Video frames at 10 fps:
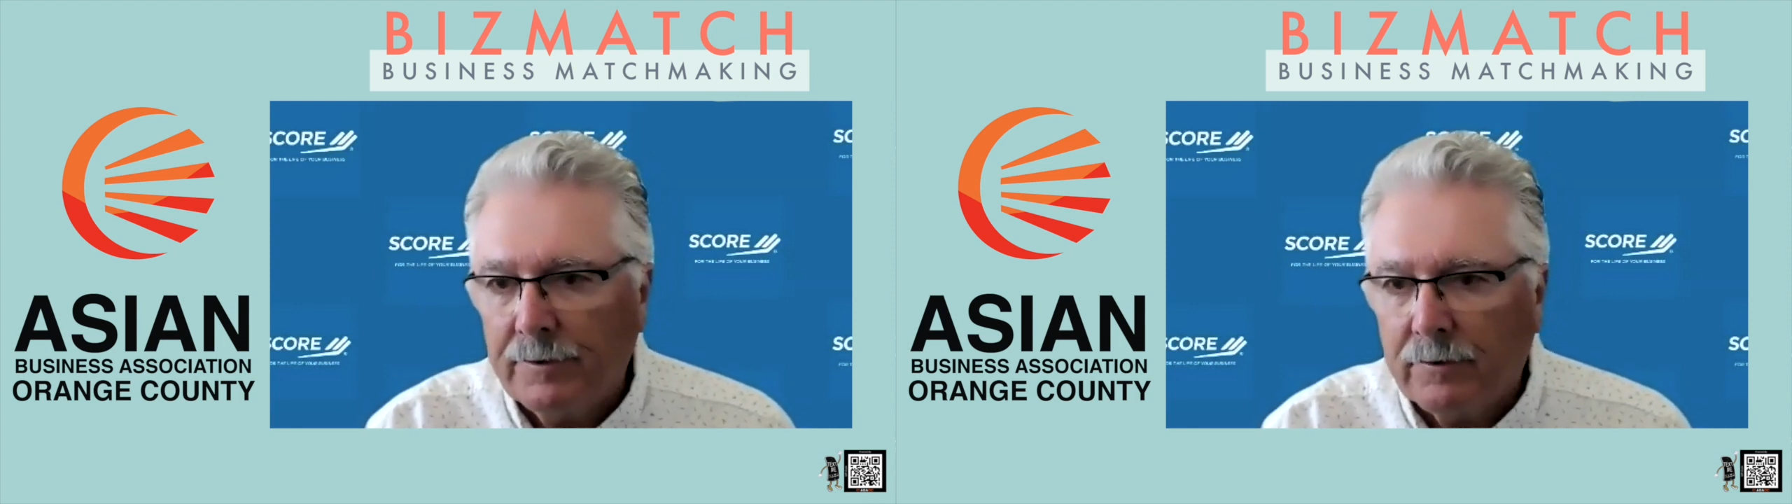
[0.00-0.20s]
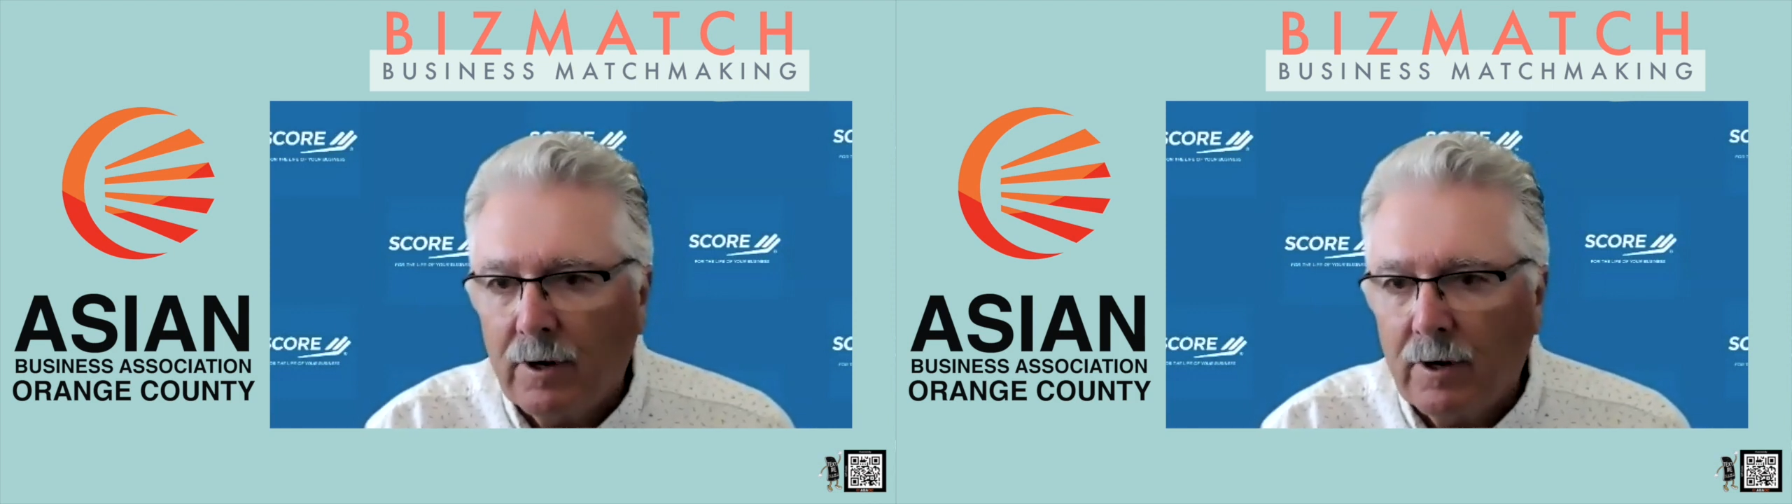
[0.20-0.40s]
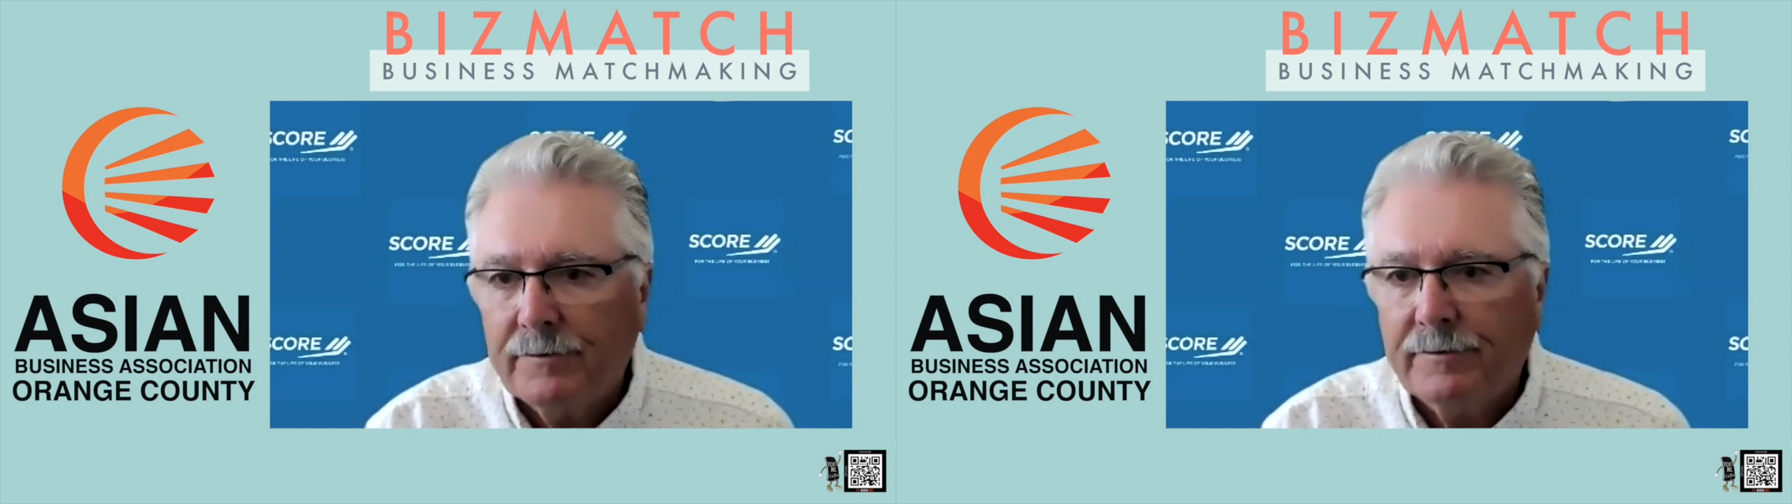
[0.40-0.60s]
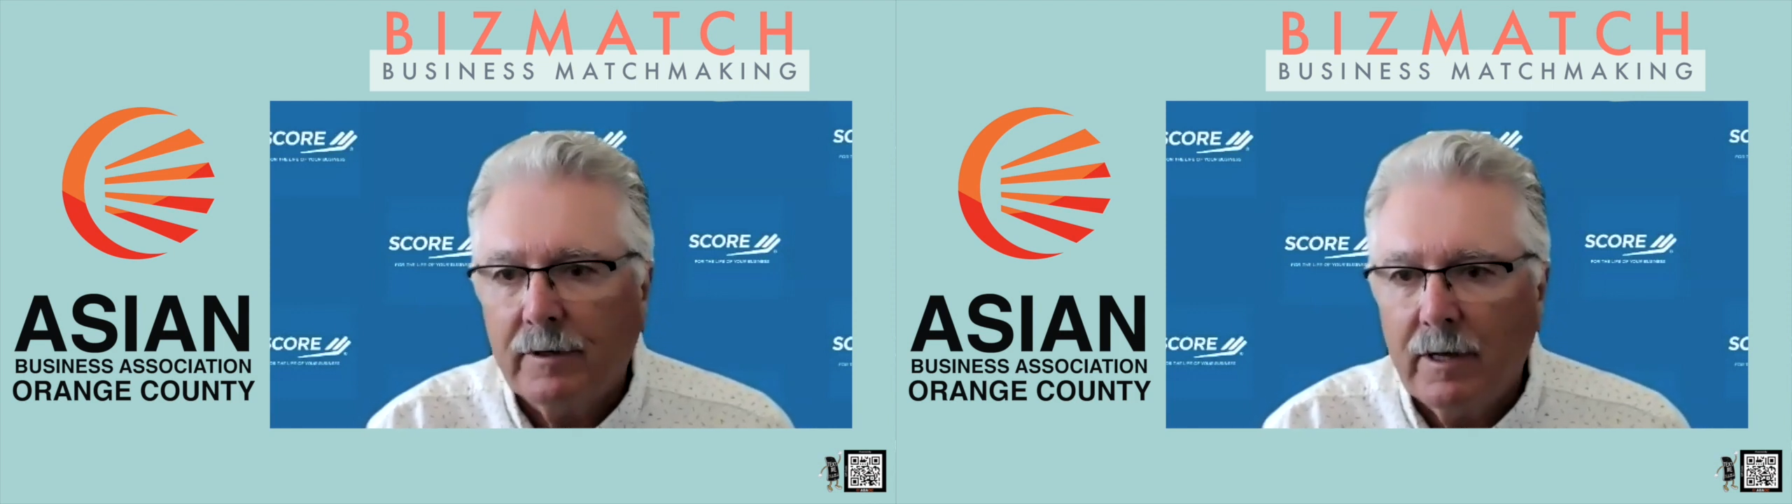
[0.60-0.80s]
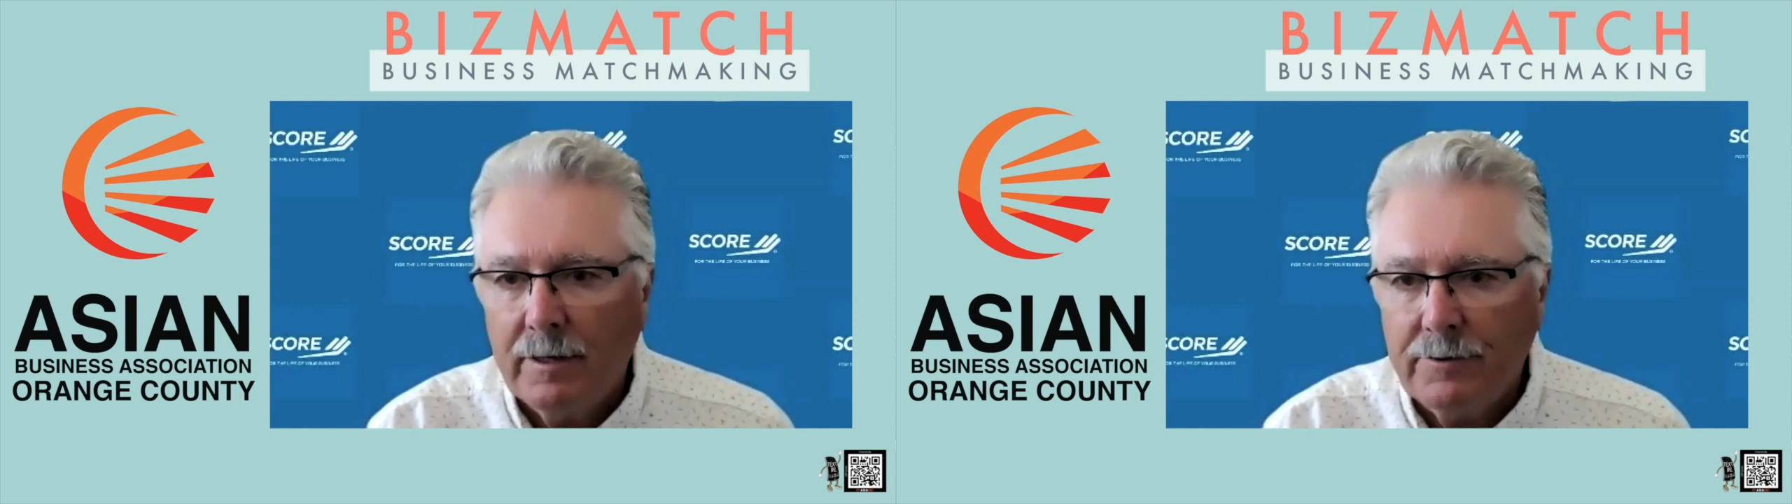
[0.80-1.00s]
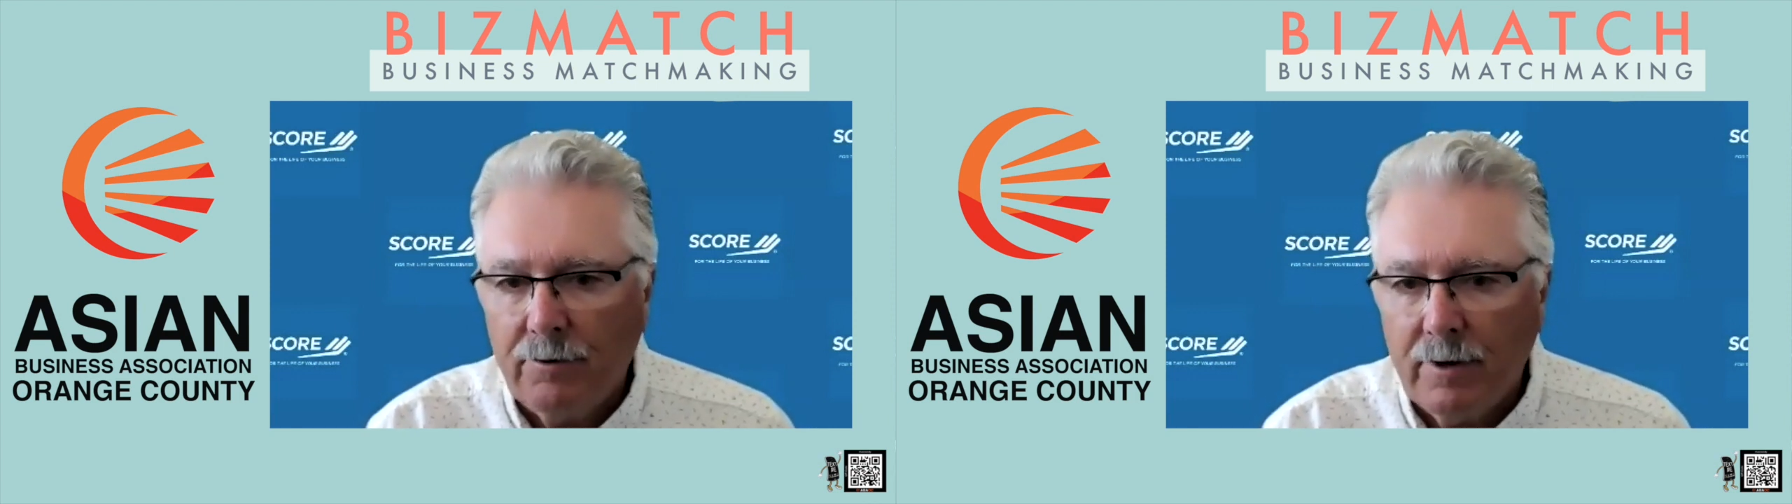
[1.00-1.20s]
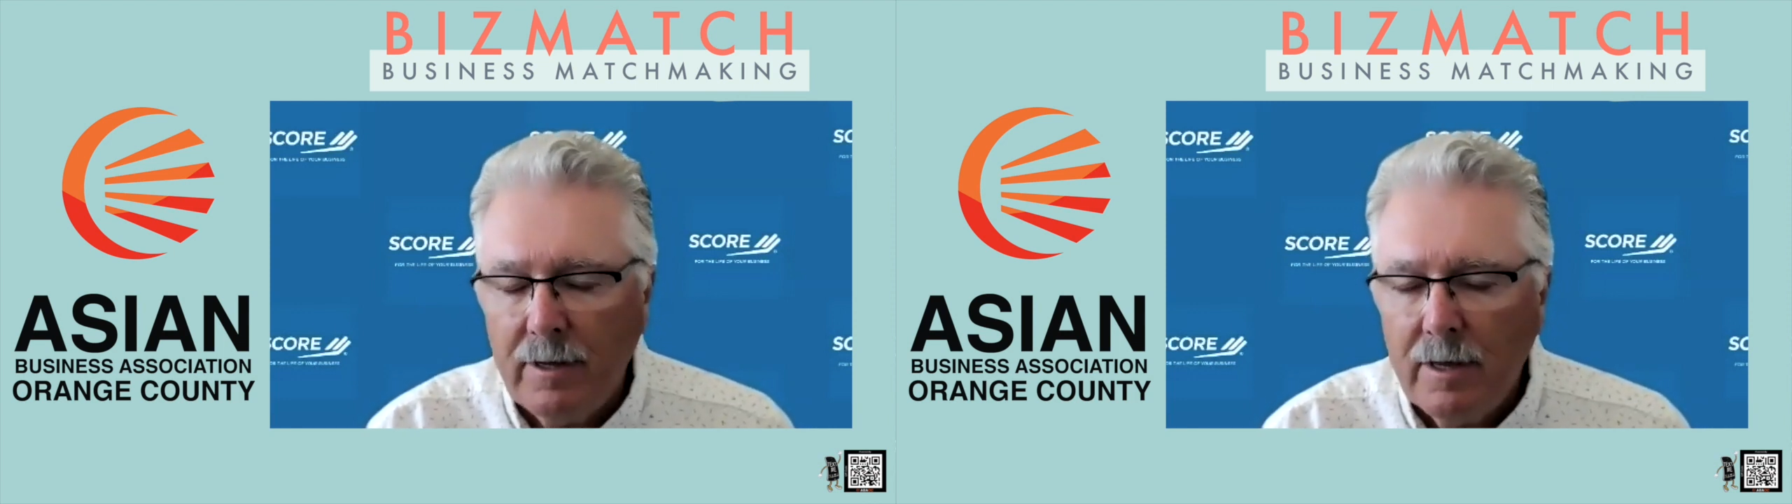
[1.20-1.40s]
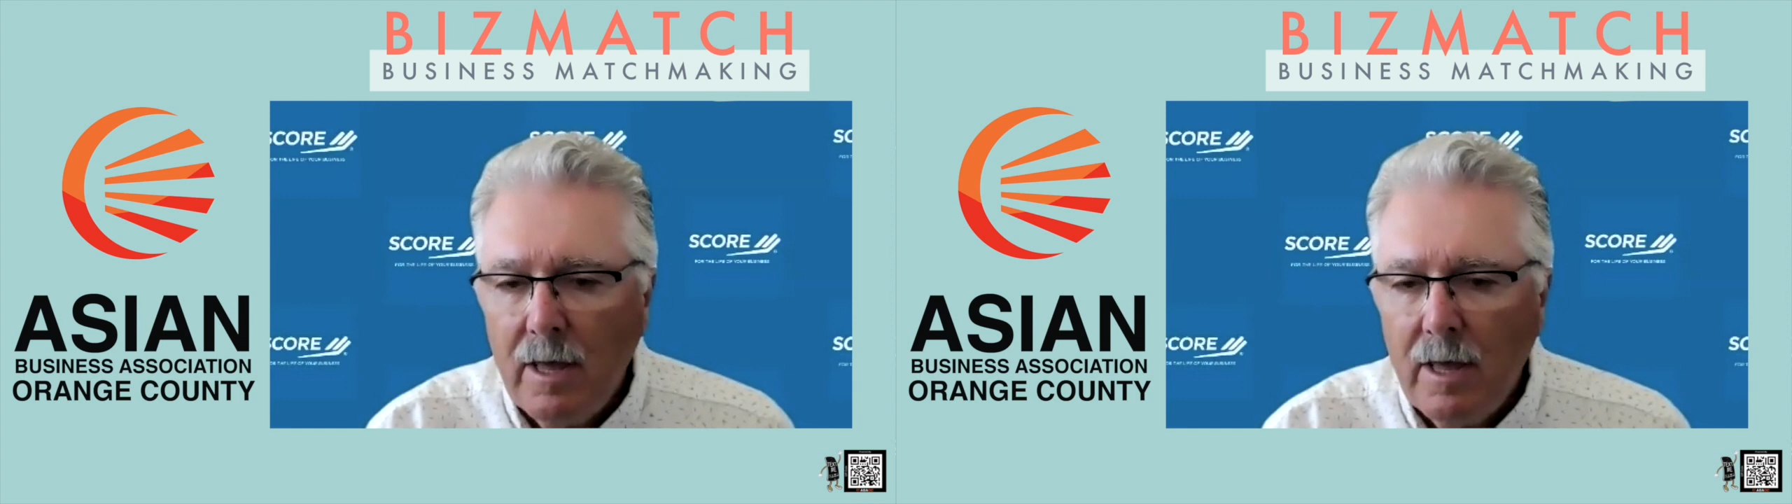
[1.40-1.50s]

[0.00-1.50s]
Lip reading: across the country,